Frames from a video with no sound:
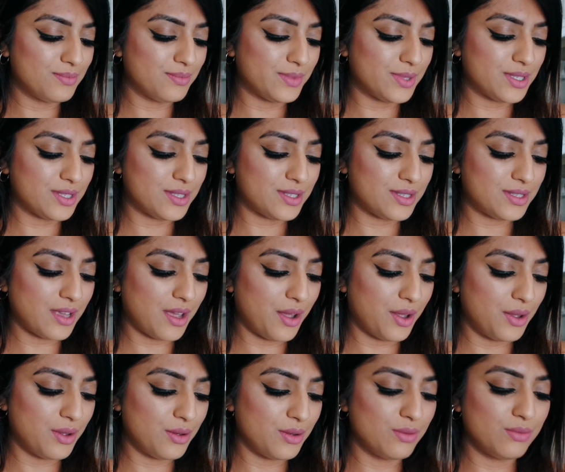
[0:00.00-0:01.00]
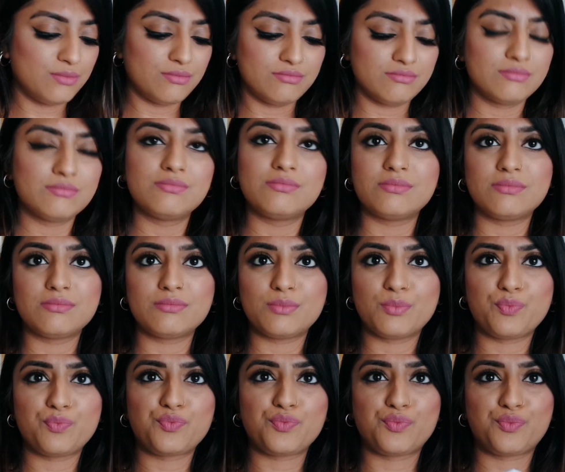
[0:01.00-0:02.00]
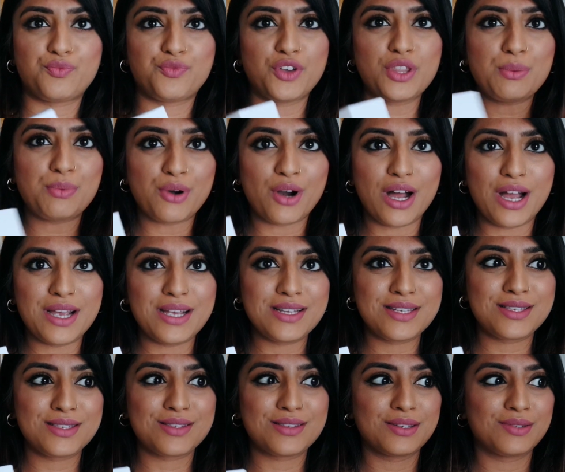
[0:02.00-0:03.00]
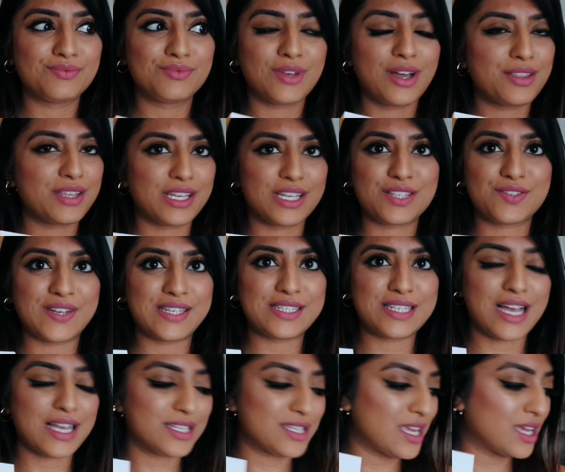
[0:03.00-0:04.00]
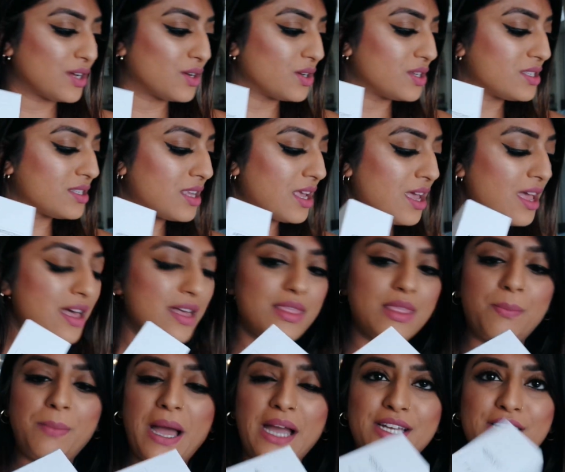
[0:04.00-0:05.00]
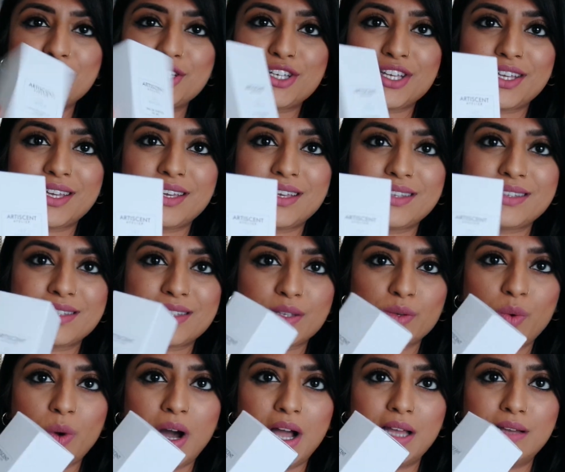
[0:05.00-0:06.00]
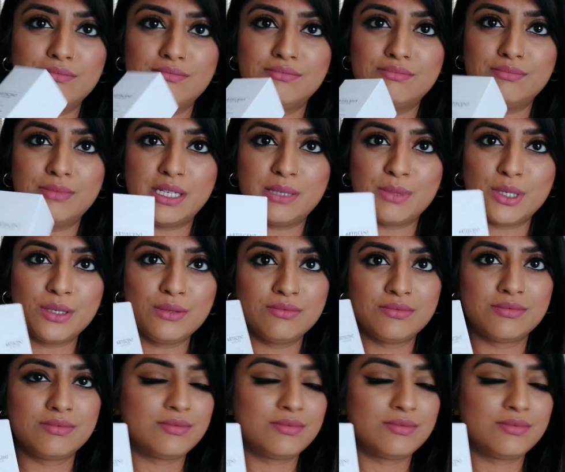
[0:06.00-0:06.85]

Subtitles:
So for the price, I think it's fantastic because the packaging is quite minimal.